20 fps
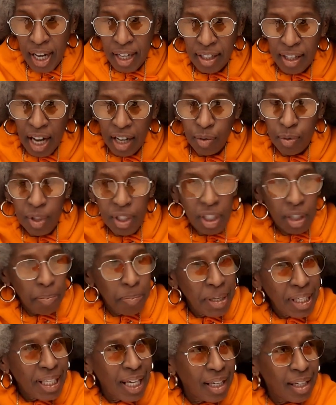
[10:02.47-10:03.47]
I don't want to
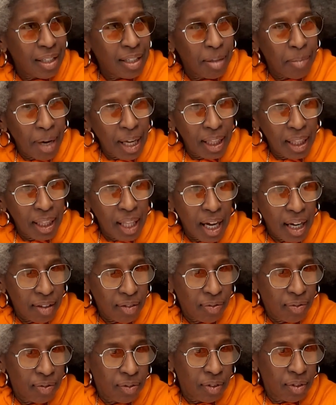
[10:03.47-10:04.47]
speak that into my
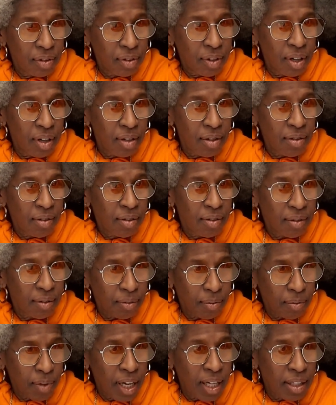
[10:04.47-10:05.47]
life. You know,
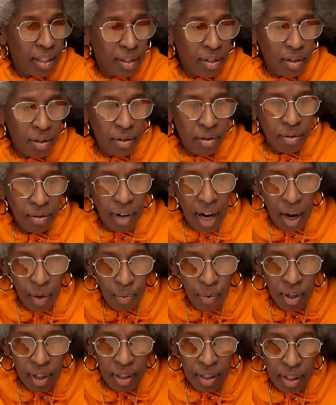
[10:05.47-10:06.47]
and so I
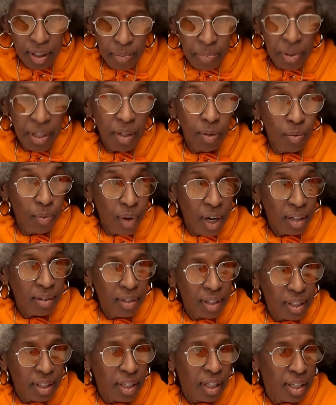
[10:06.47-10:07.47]
want to speak
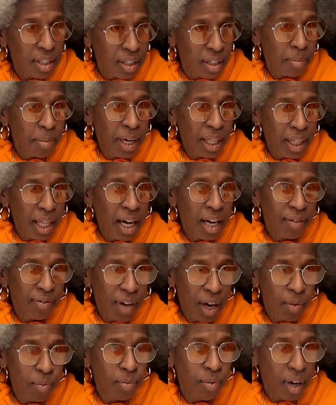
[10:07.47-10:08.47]
wellness into my life.
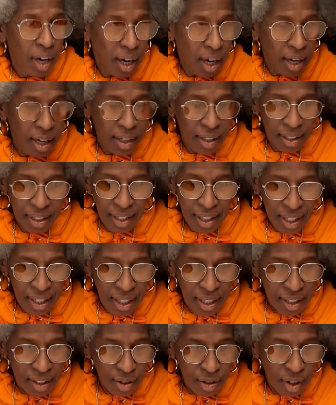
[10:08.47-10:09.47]
I, I,
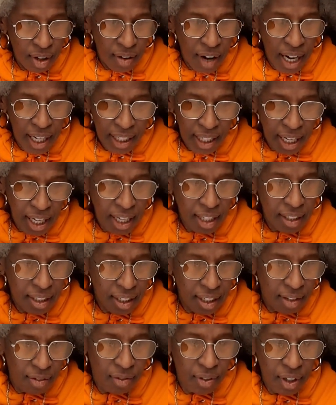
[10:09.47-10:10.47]
you know, I can't
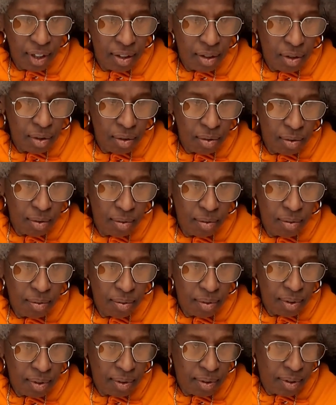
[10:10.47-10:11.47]
give in to
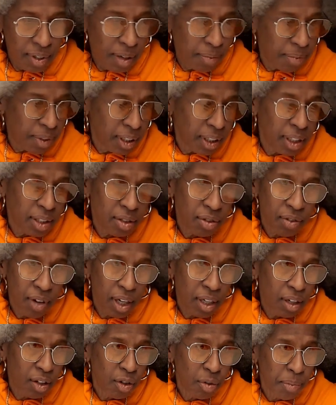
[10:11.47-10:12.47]
something that's trying
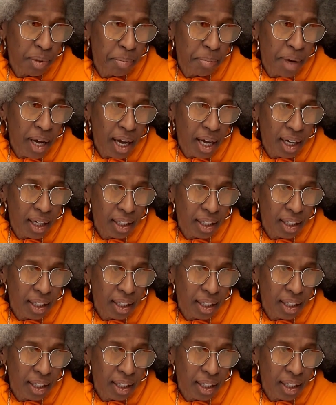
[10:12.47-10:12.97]
to hold me back,